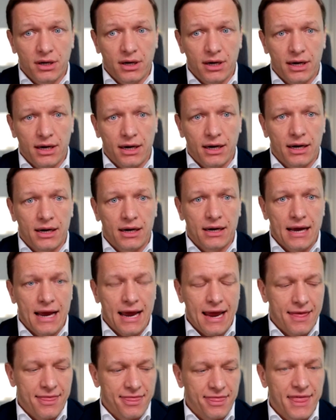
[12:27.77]

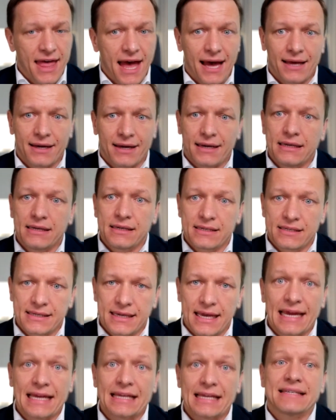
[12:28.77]
and that is
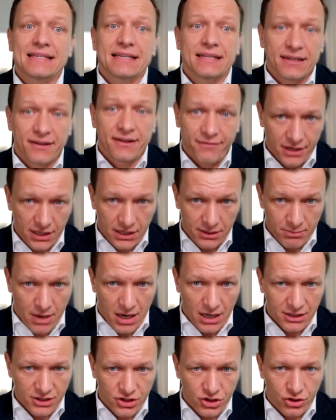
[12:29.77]
a significant
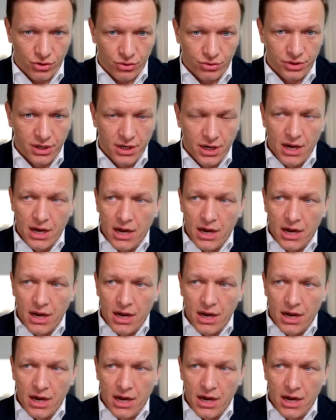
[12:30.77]
milestone